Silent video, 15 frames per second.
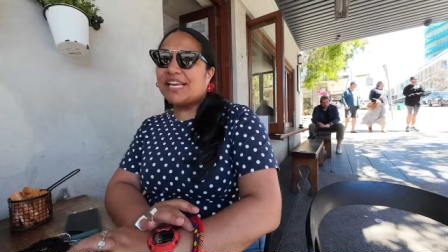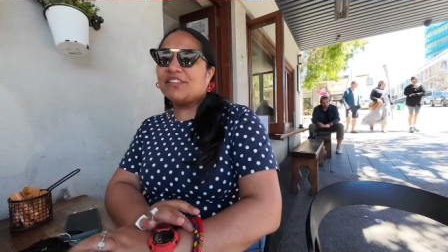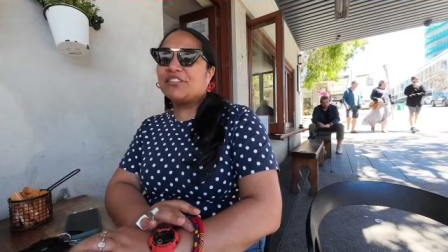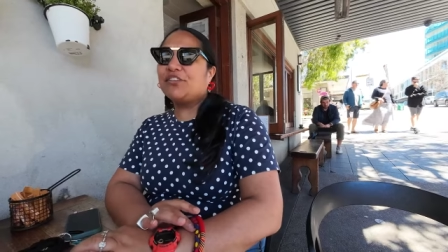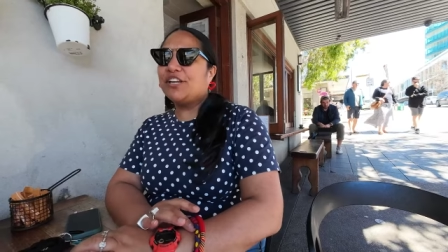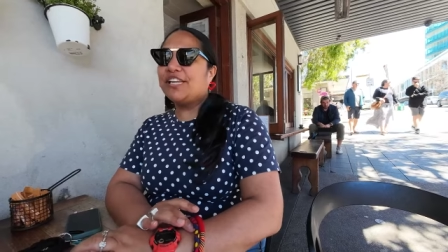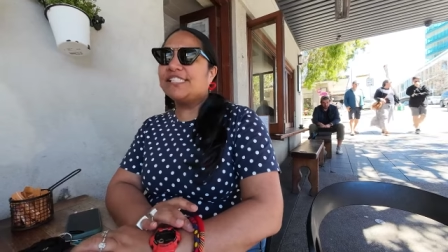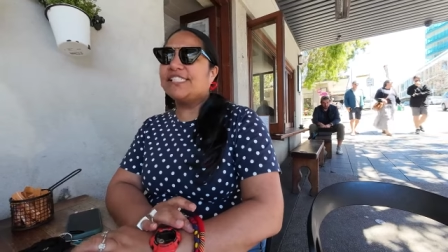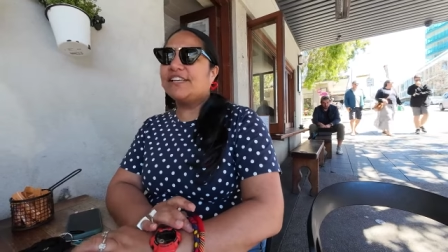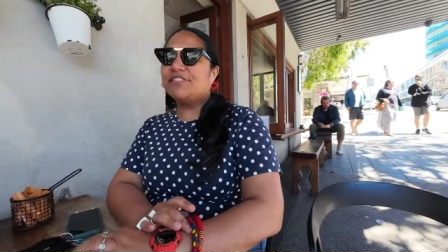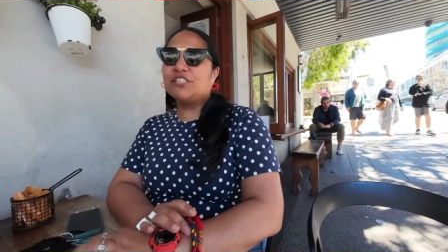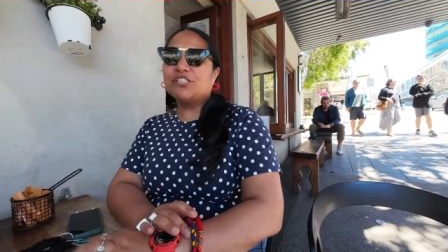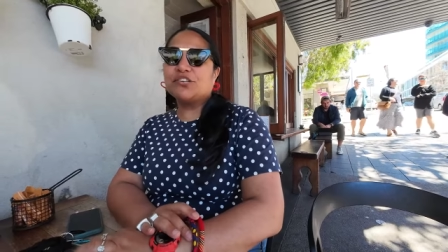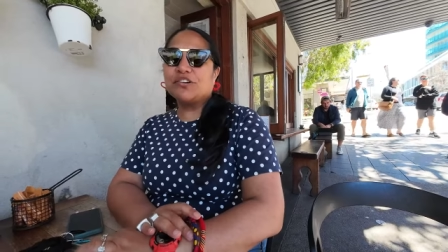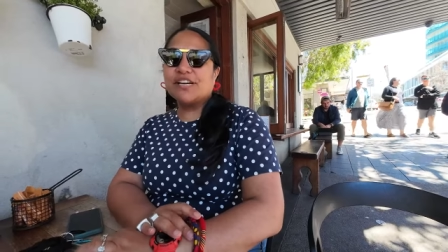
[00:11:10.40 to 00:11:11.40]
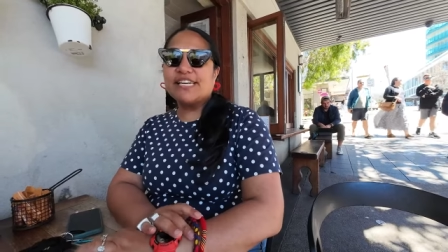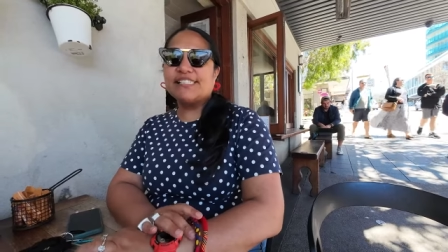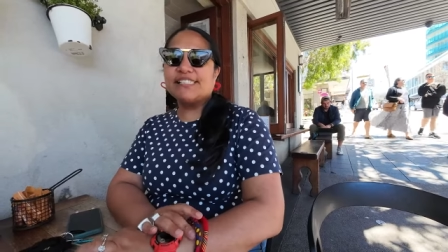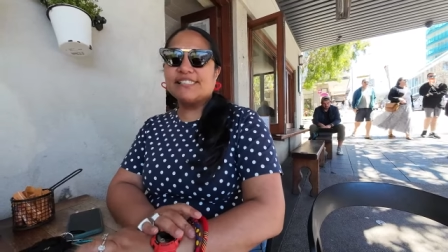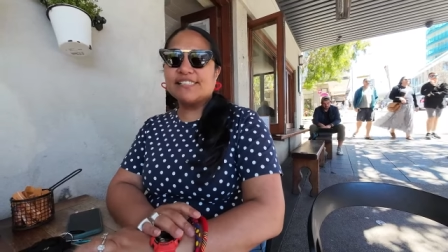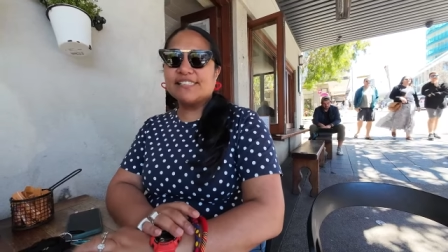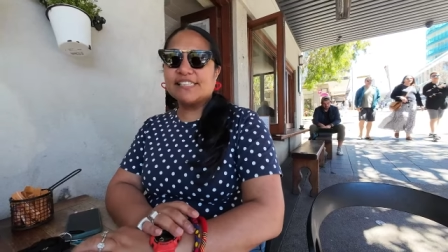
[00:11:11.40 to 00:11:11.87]
like 37 degrees
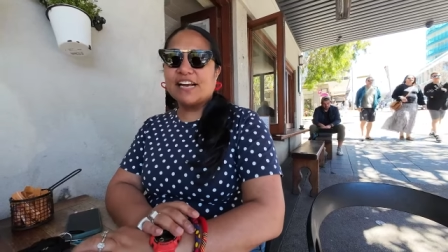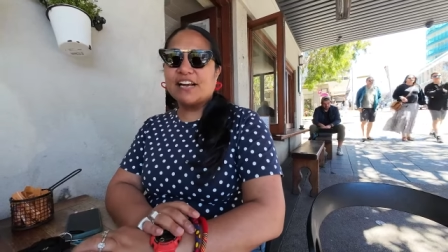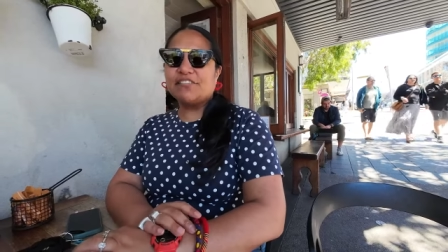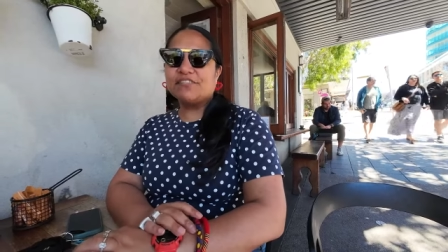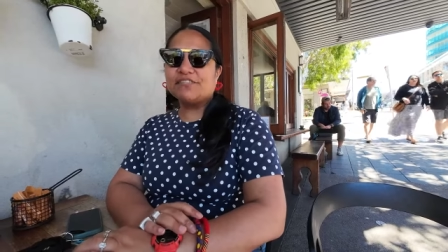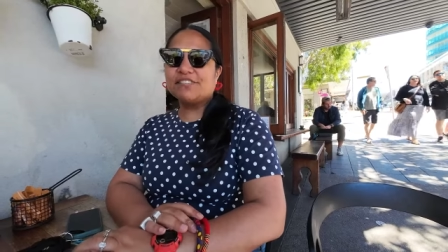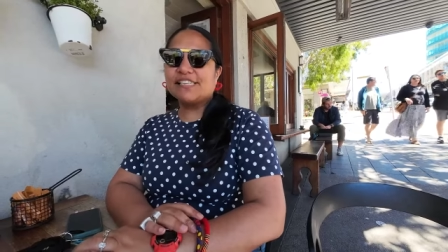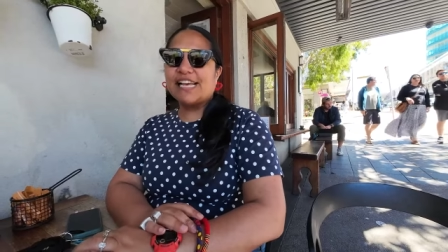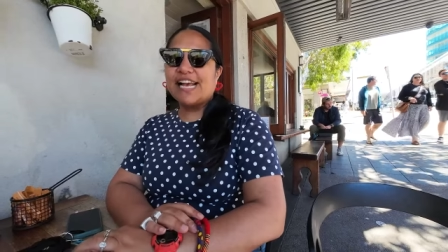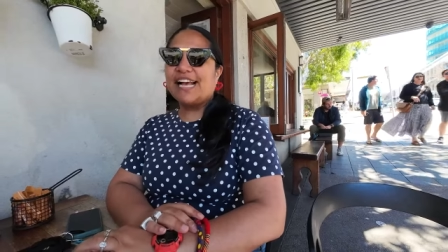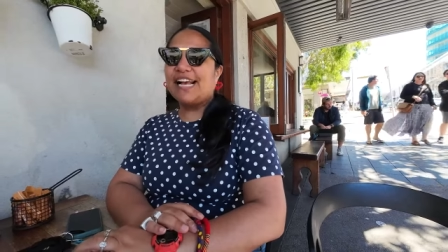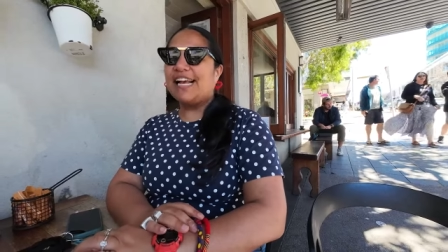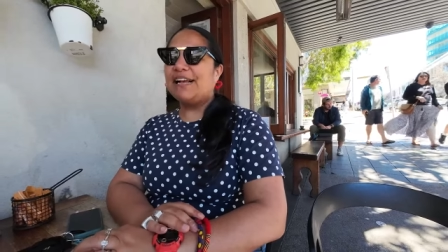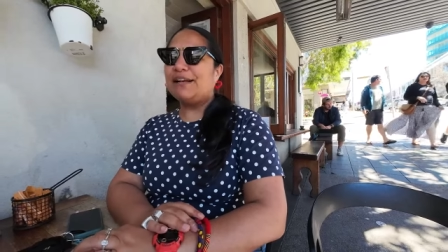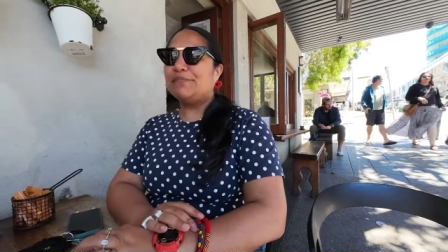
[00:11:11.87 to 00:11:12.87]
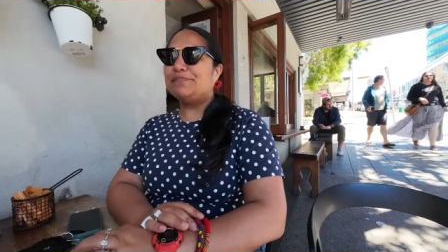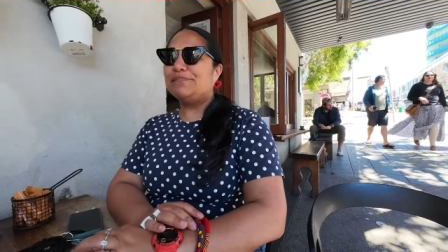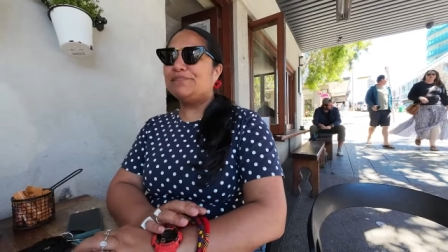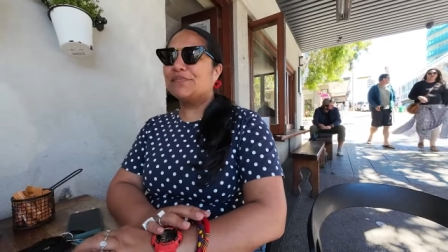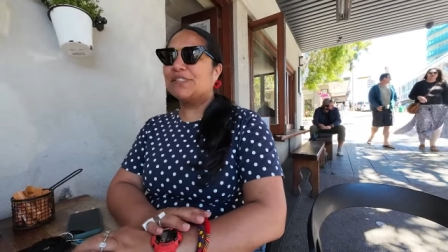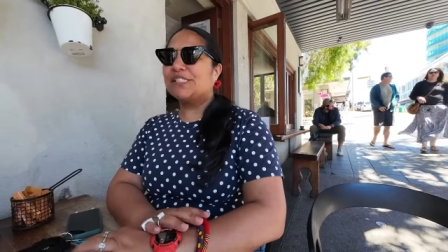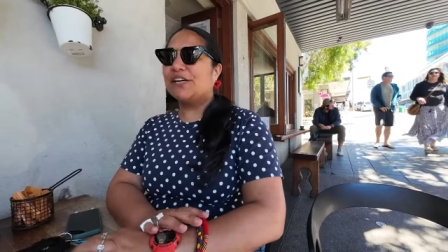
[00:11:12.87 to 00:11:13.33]
and stuff. I know. Um,
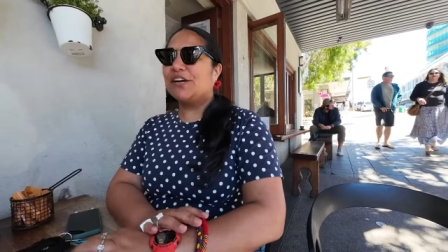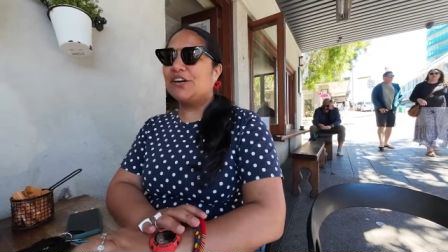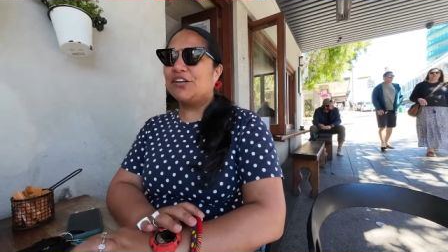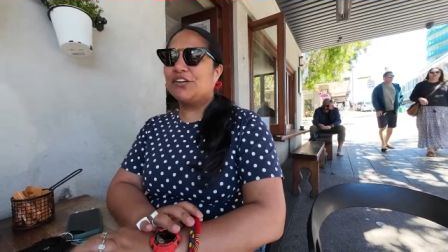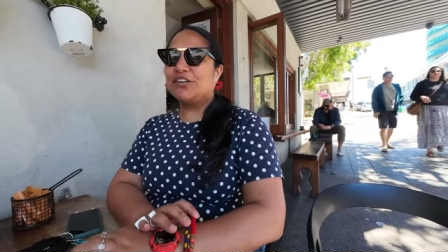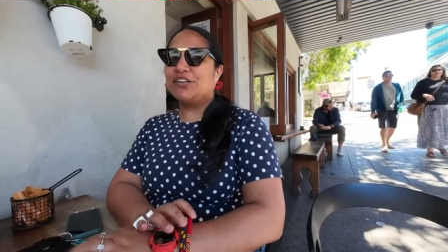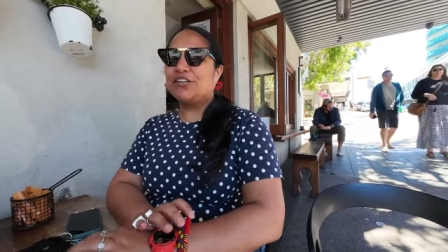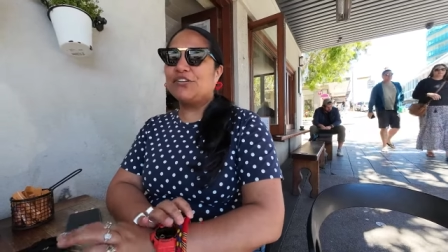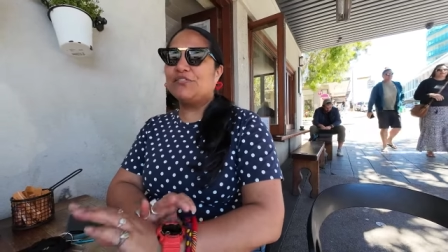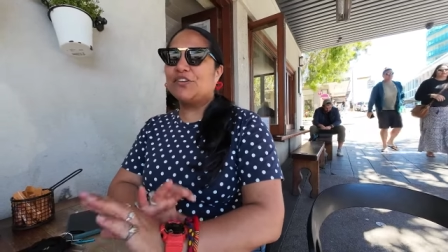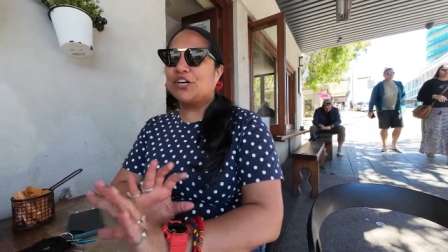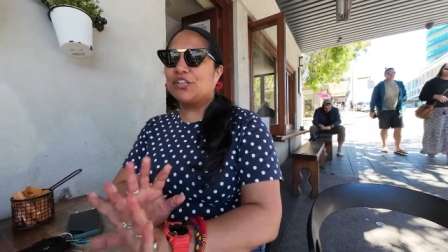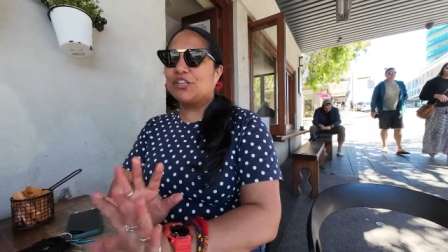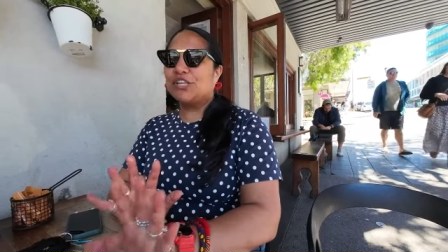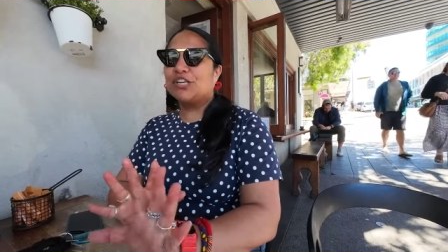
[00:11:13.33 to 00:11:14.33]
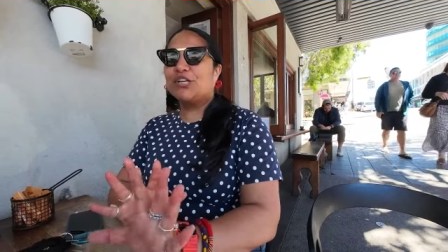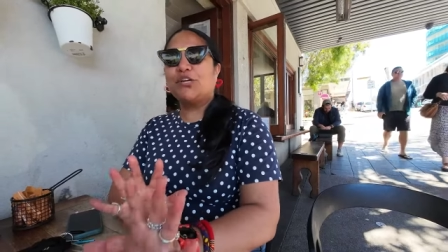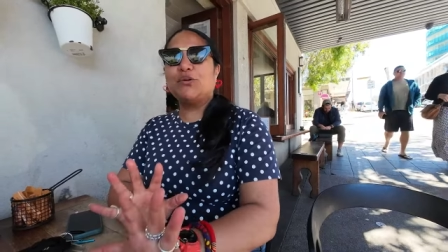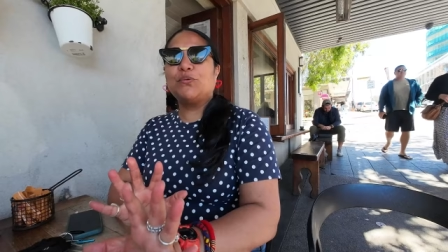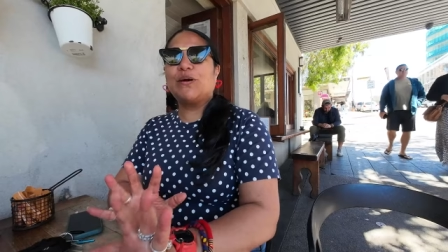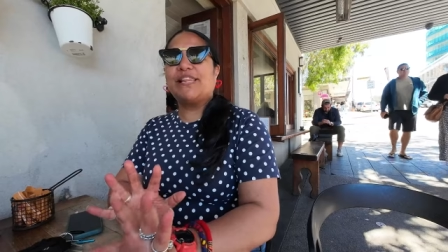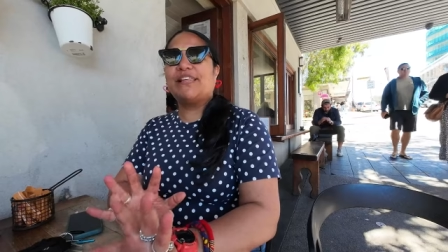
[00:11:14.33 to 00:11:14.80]
so you've got the
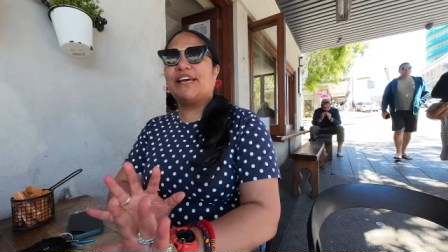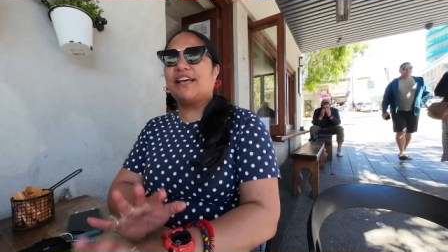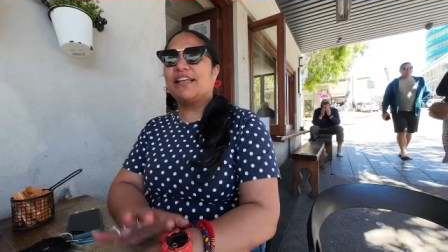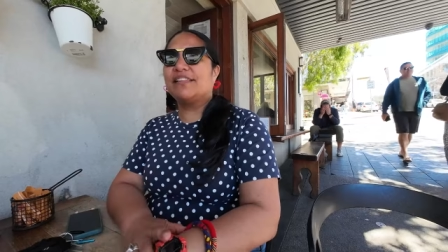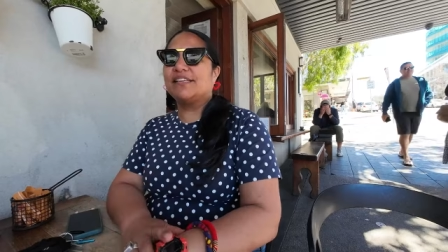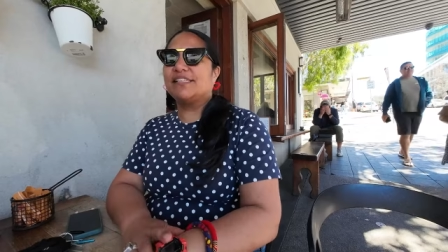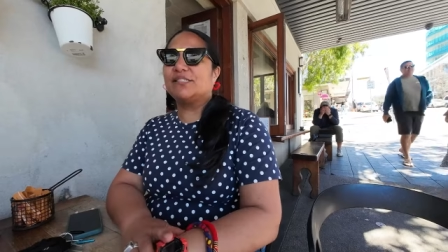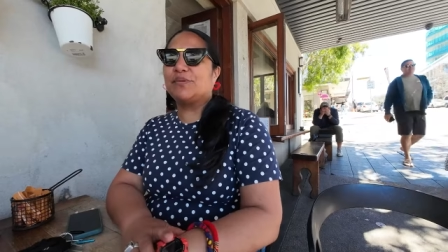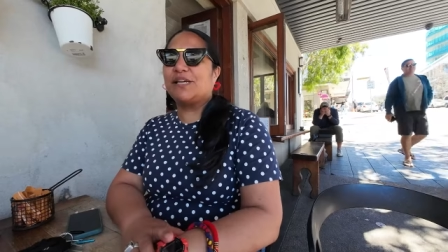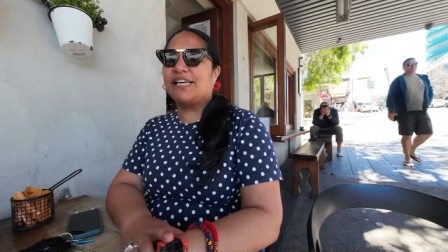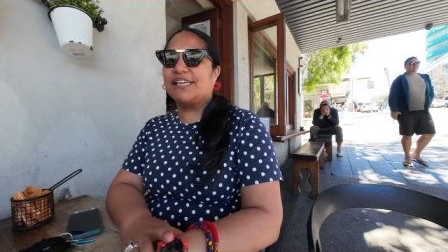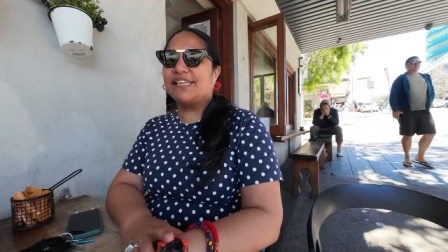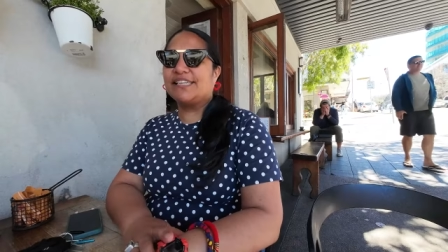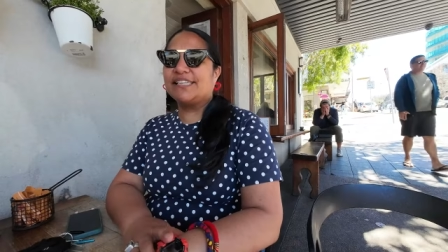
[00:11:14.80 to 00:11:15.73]
good weather this week.